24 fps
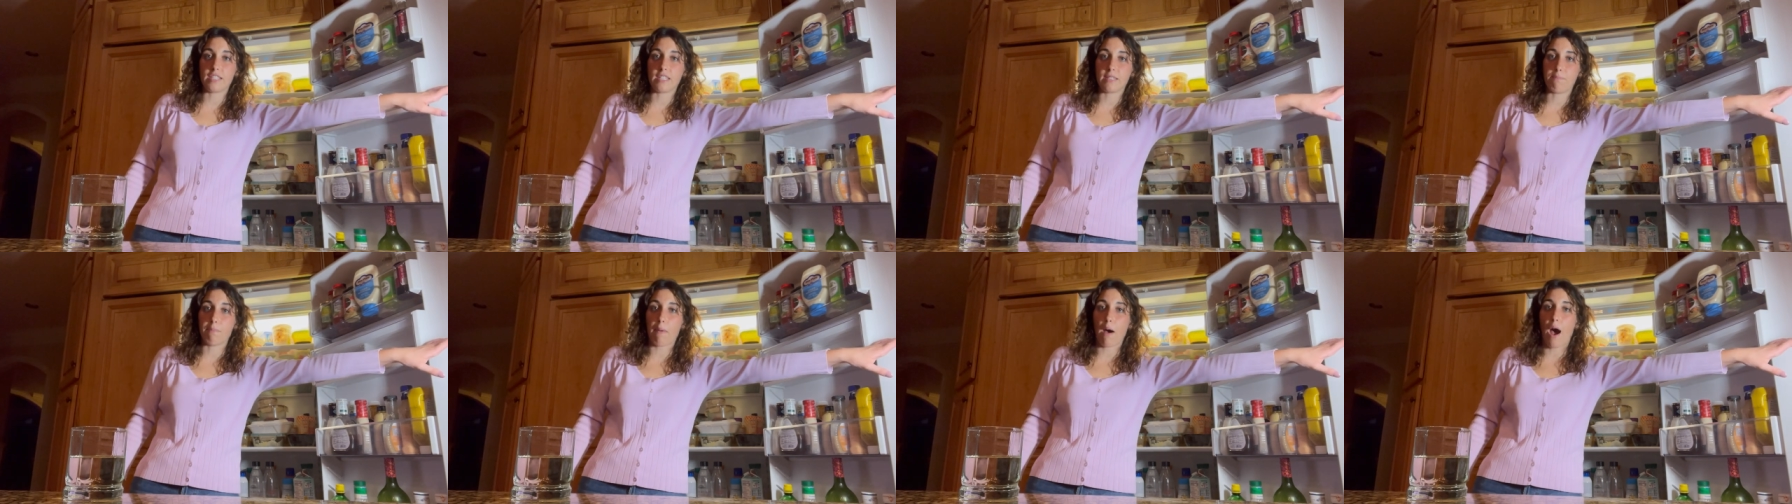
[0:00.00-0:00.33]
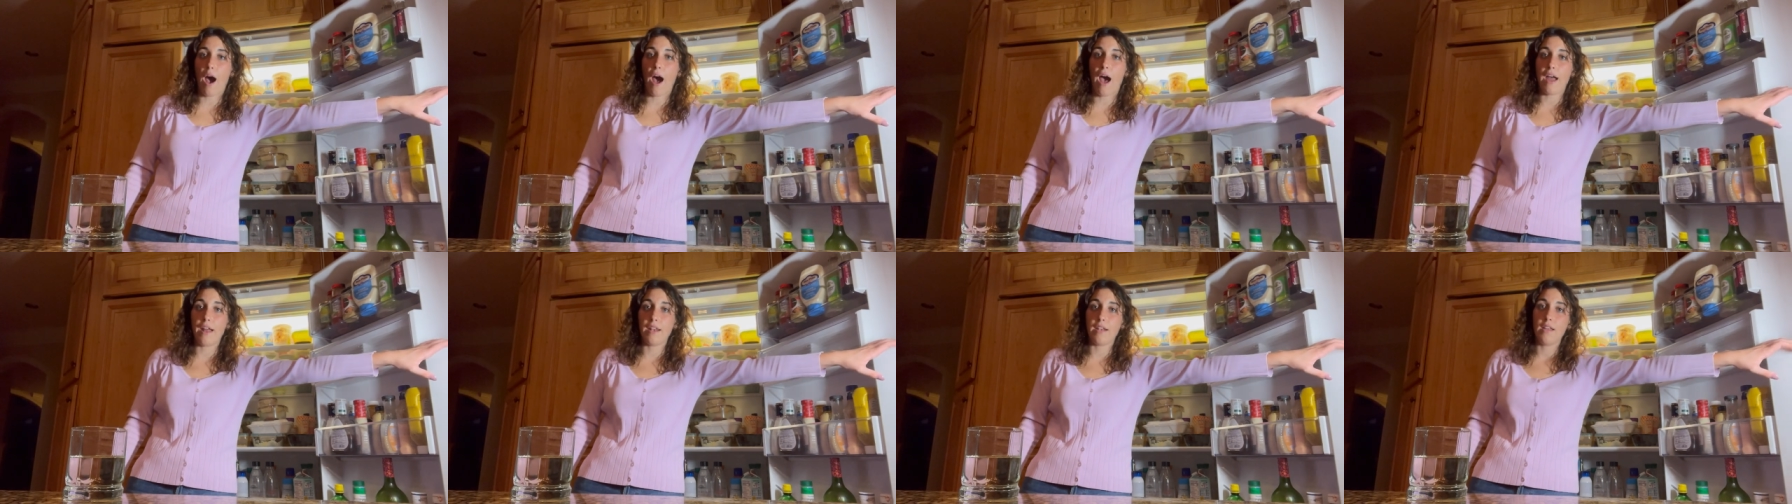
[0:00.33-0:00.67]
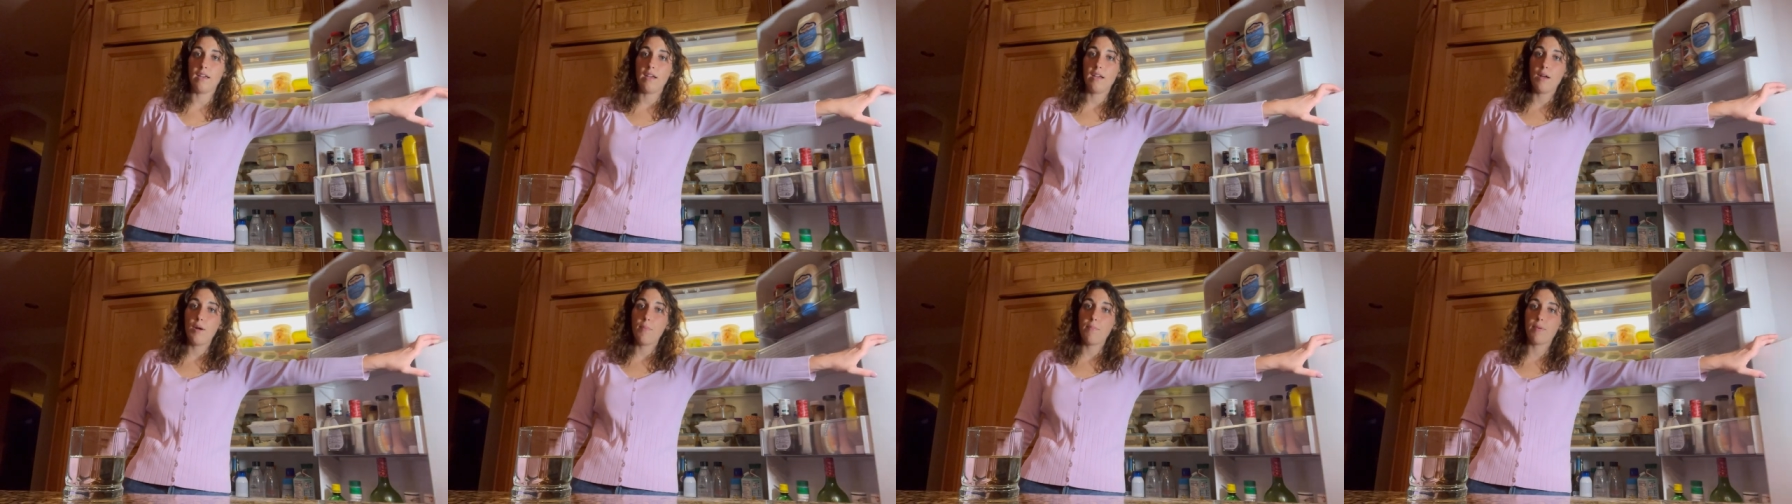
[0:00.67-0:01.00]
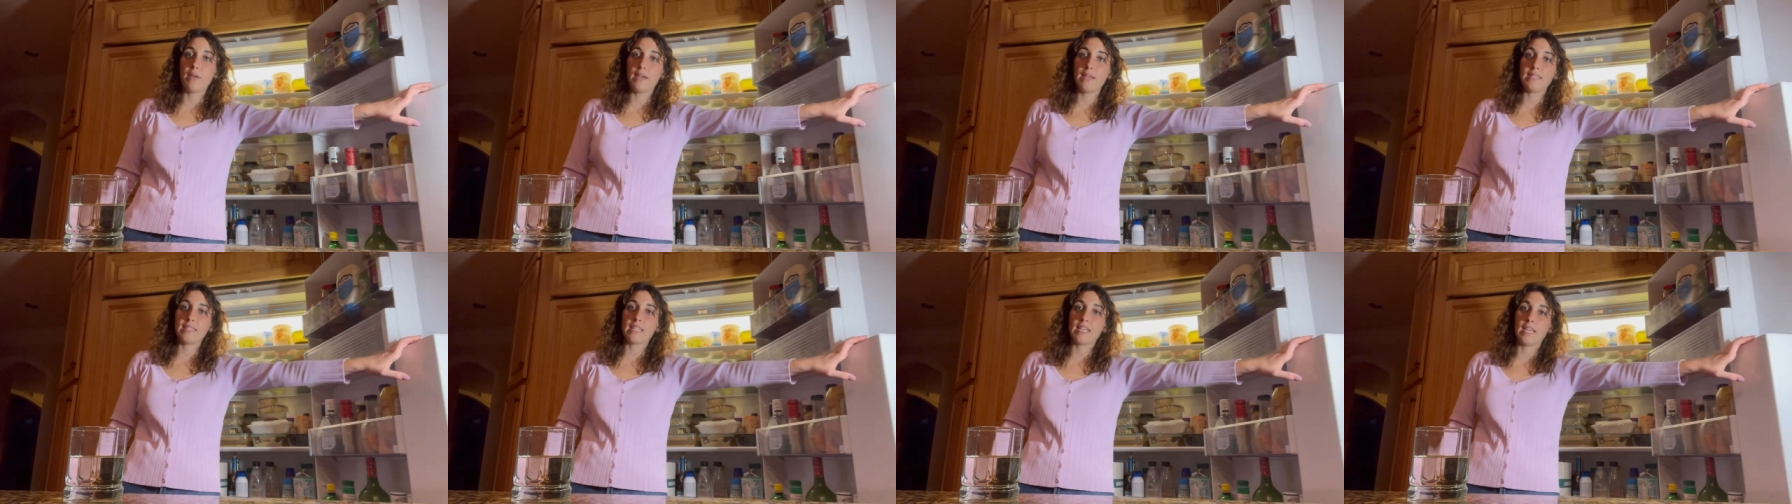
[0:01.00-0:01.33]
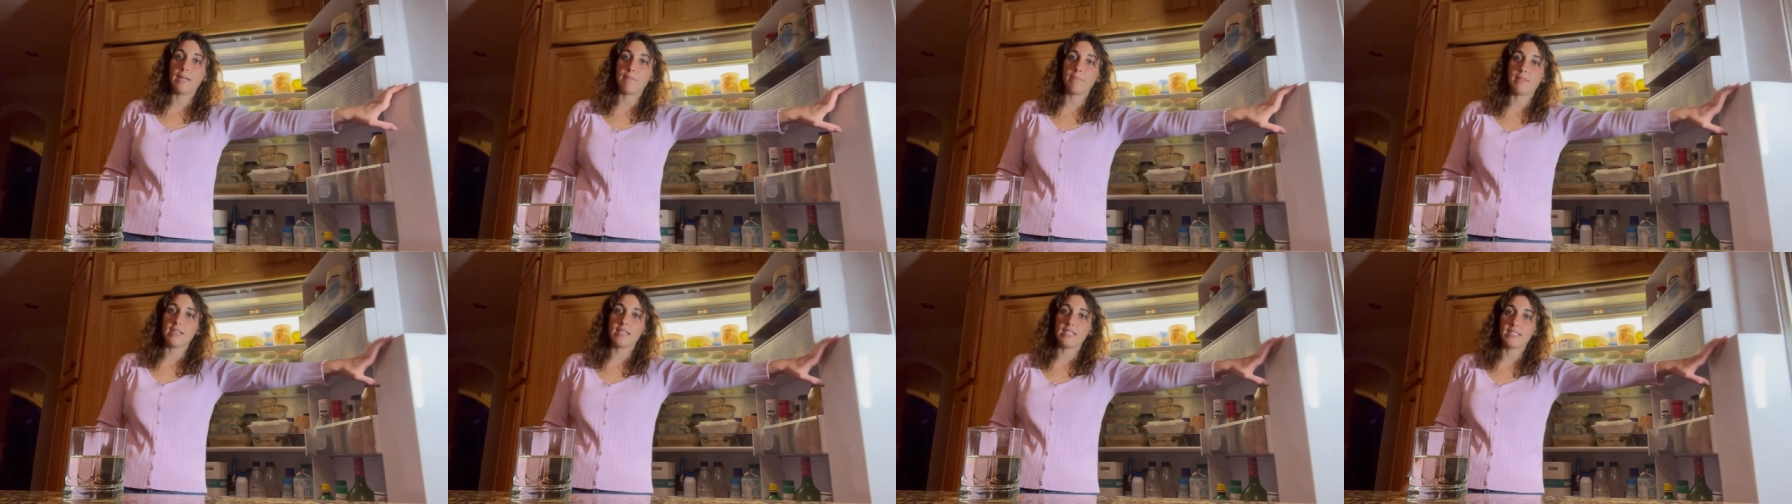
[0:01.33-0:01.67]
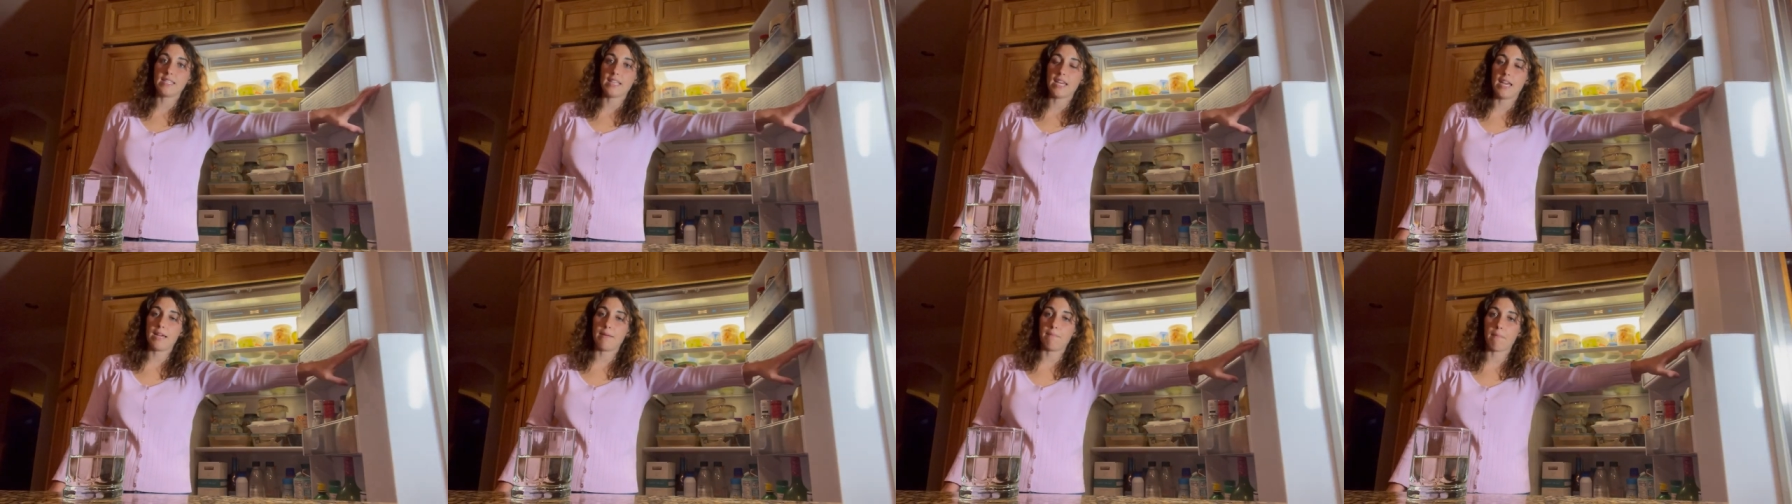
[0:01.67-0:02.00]
spot. Please keep this
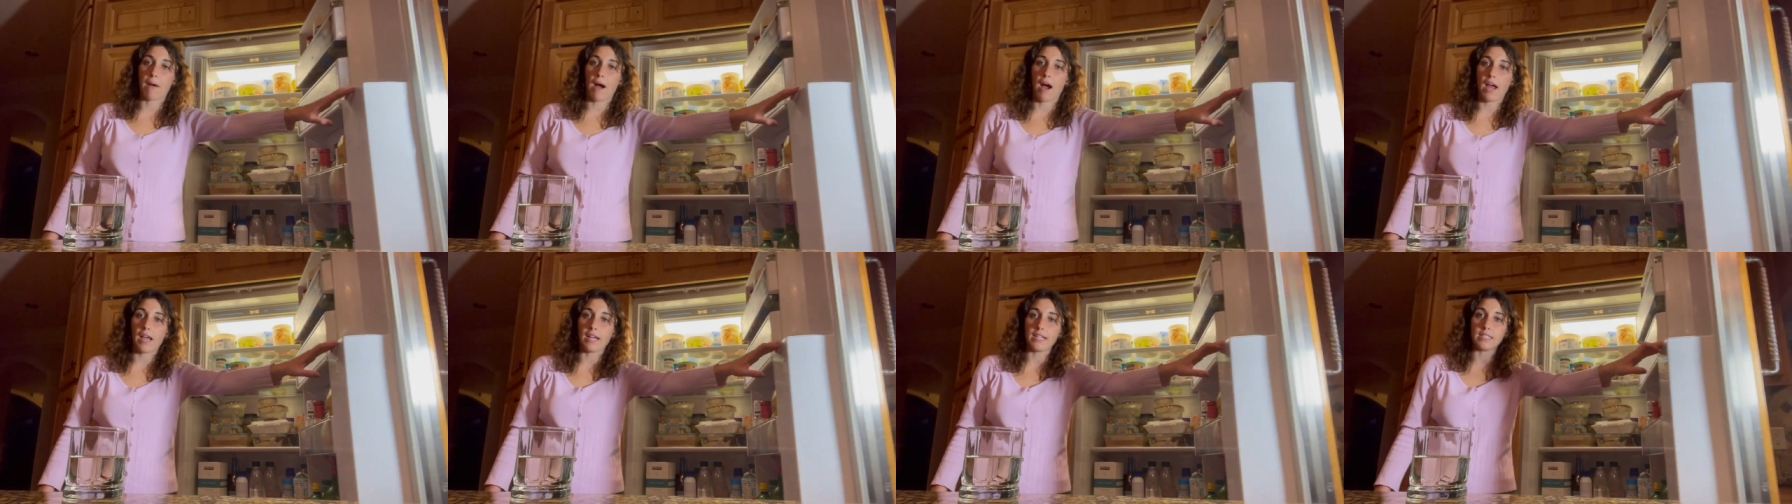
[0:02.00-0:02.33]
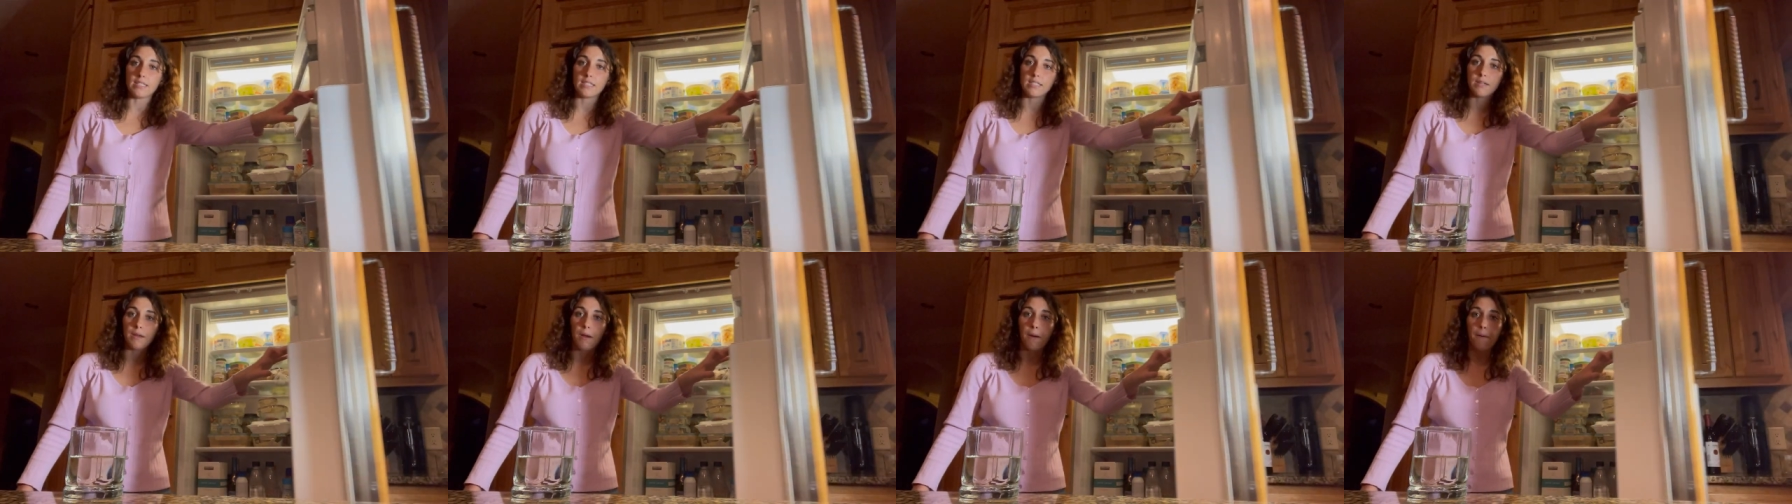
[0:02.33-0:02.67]
in mind.